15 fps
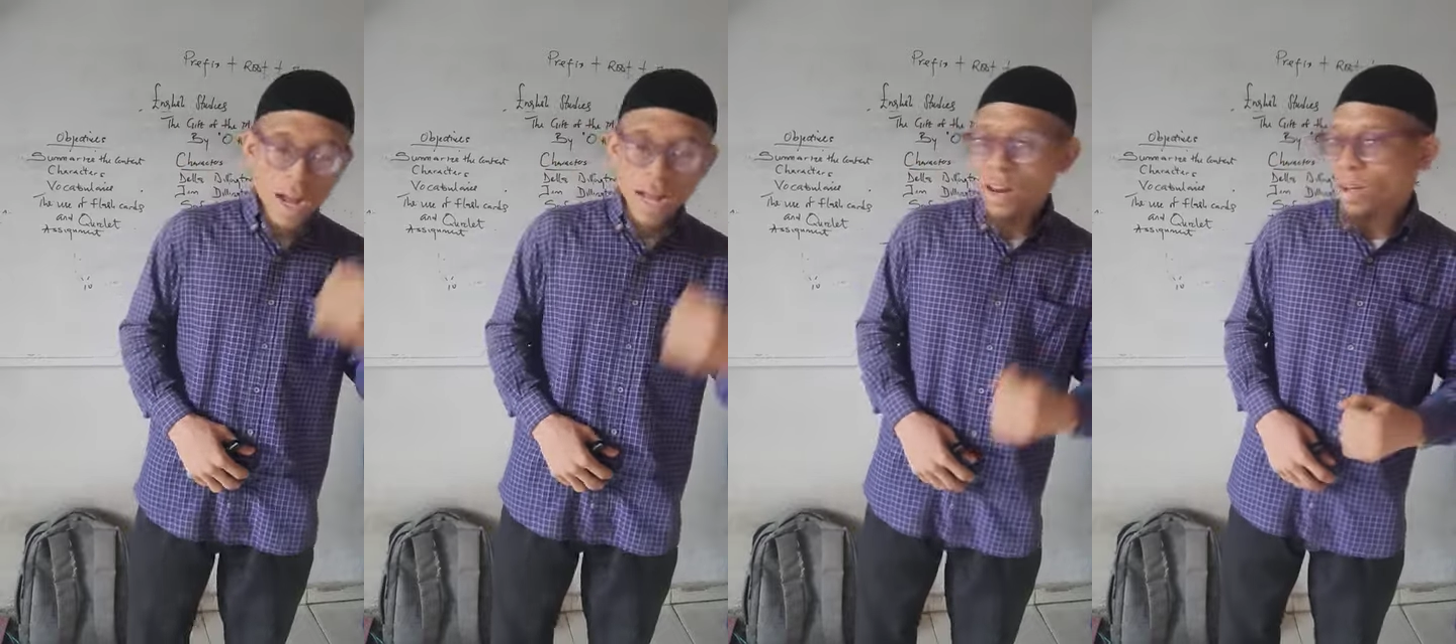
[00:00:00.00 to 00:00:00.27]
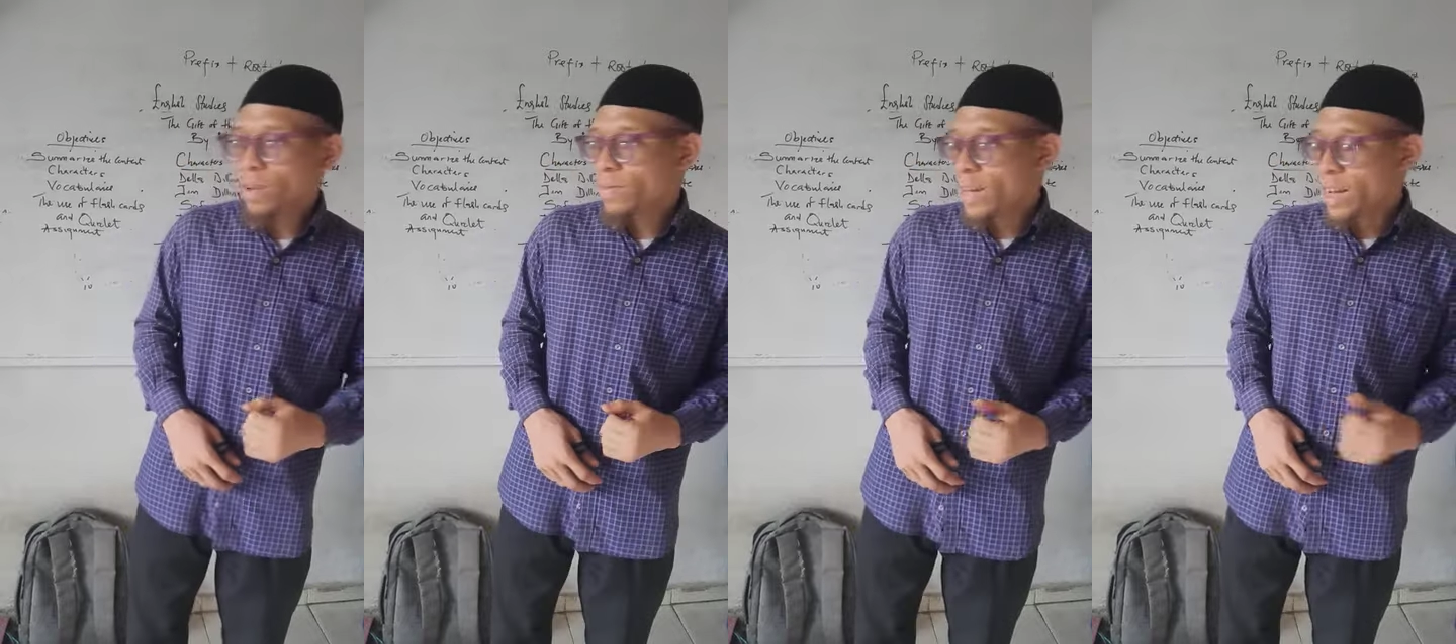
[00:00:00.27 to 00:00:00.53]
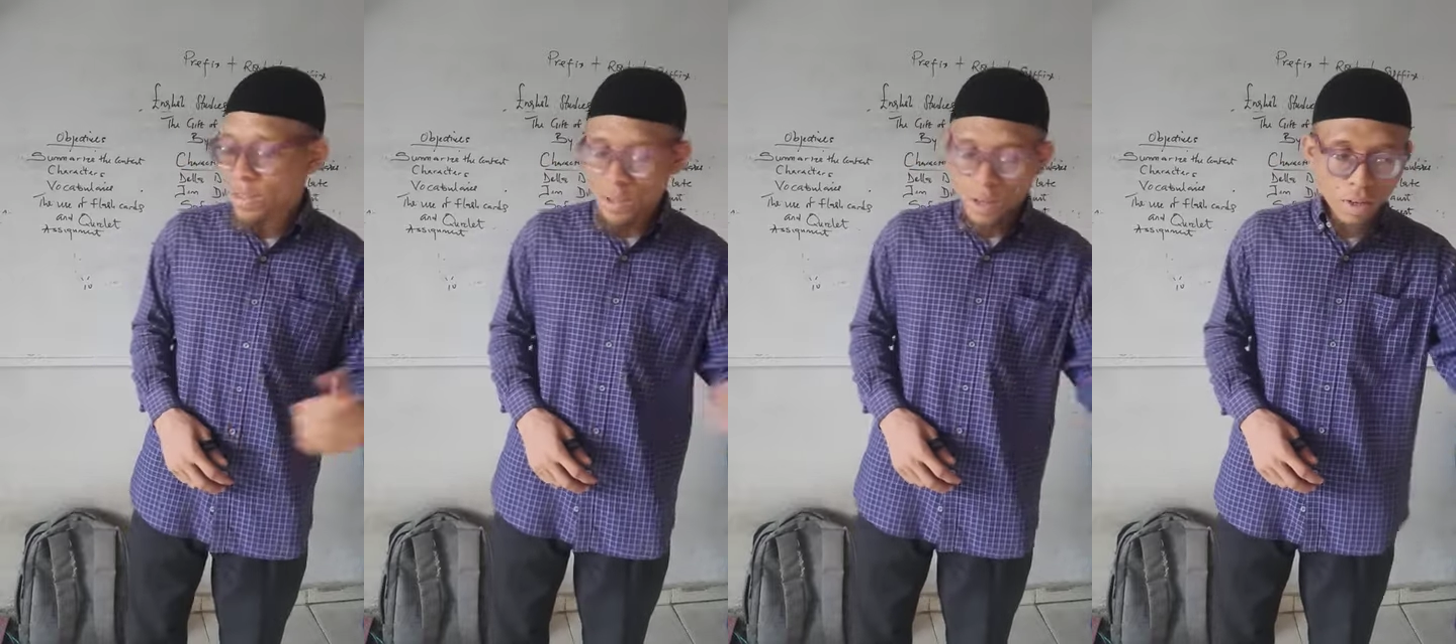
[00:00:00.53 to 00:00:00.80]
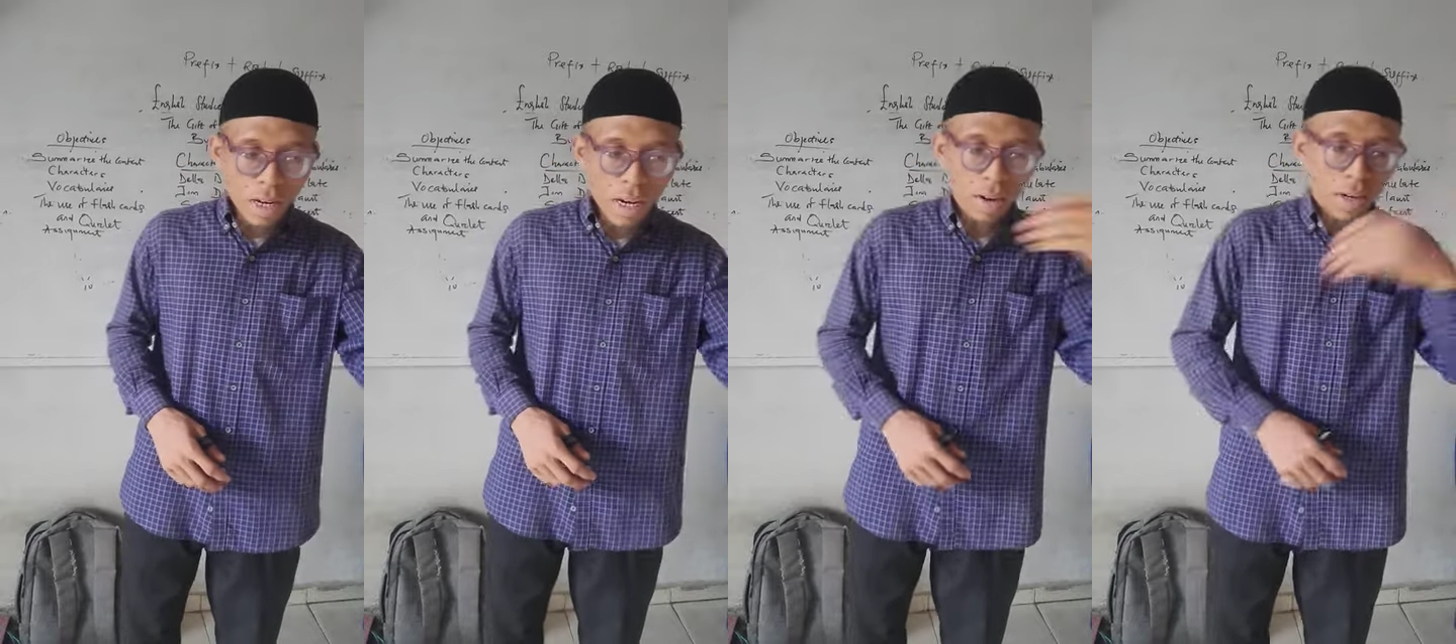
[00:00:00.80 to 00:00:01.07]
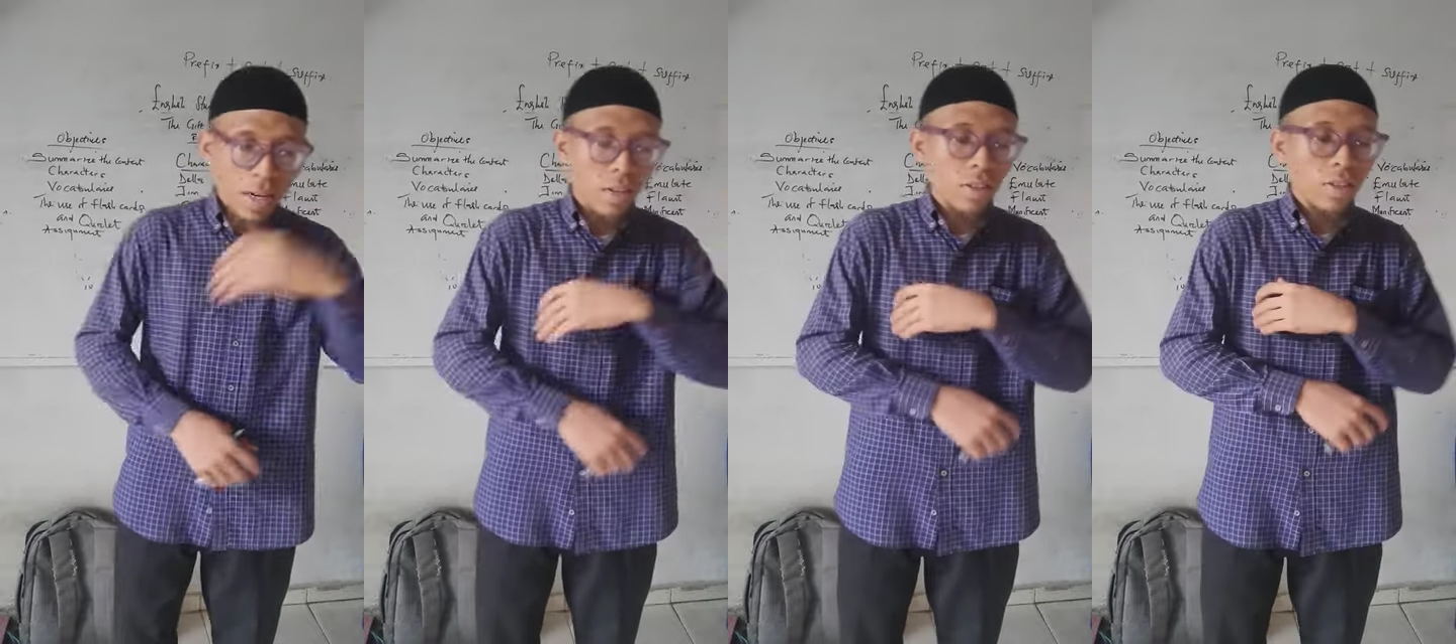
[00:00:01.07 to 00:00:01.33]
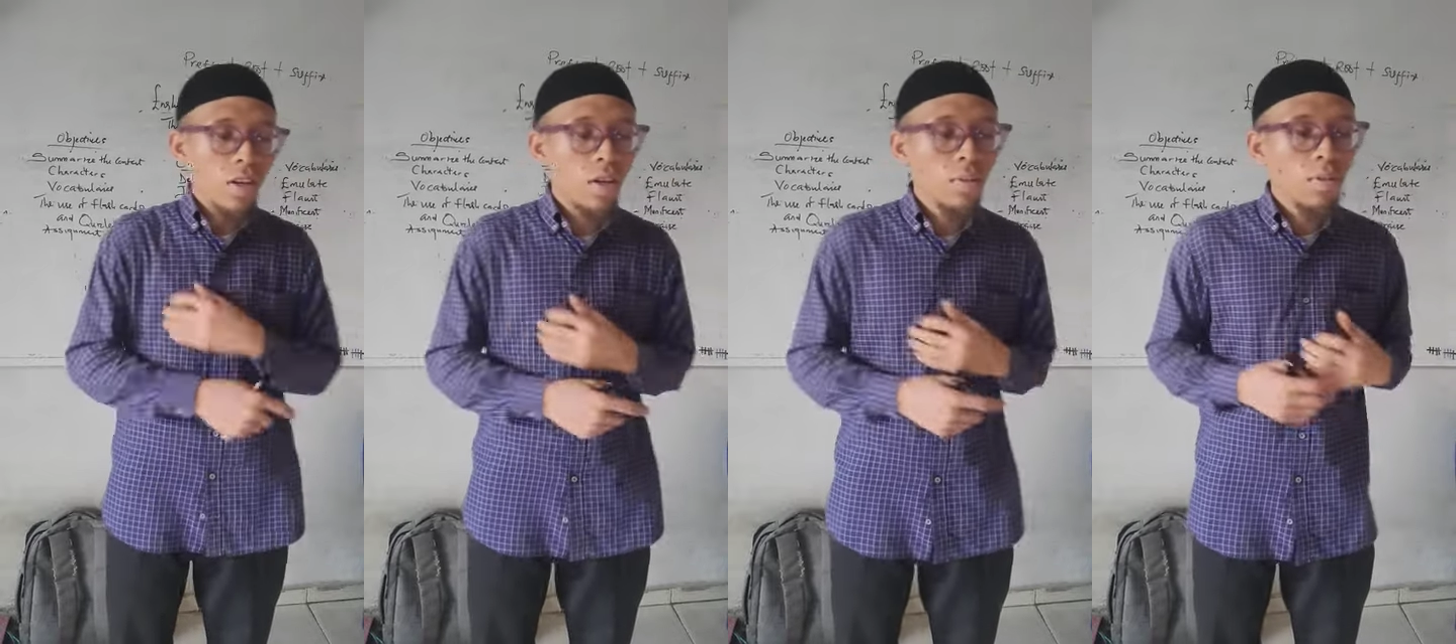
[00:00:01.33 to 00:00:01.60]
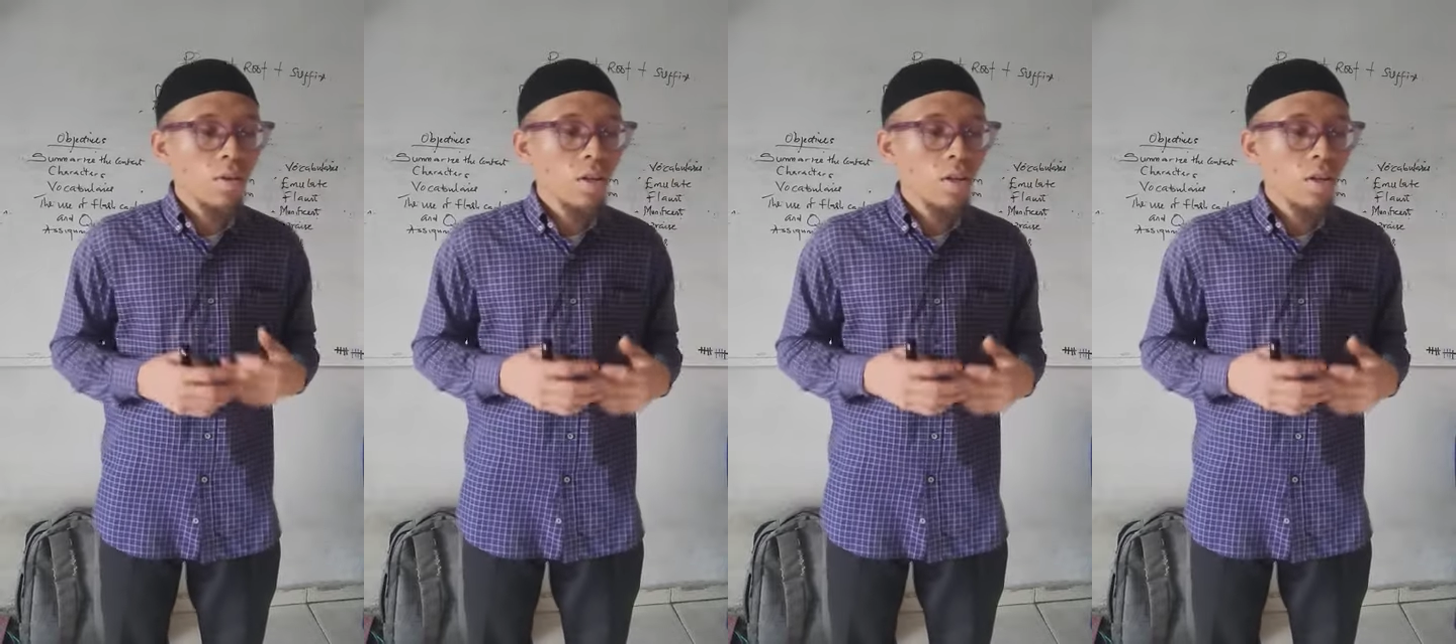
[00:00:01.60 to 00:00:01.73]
I love that. So now, can you tell me